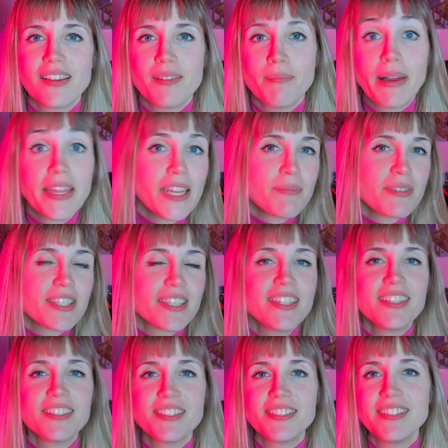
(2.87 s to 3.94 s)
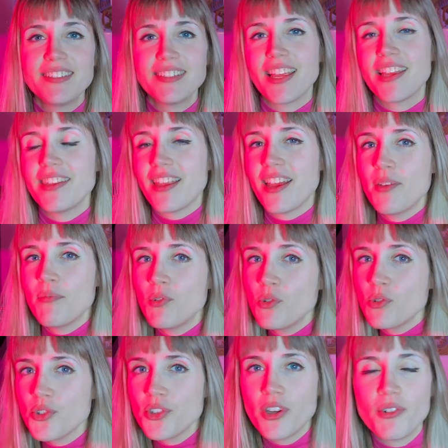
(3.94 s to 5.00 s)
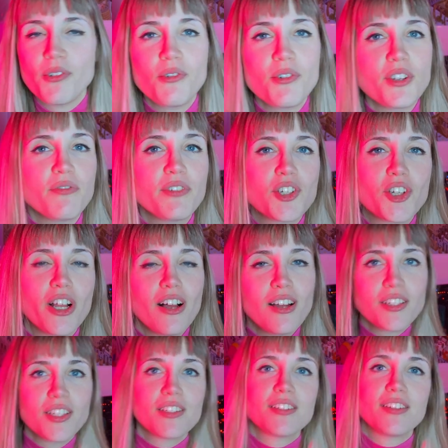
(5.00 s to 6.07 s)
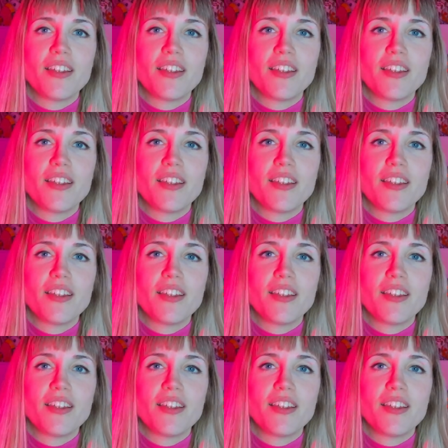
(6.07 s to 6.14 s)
My name's Kirsten and I'm also an audiovisual artist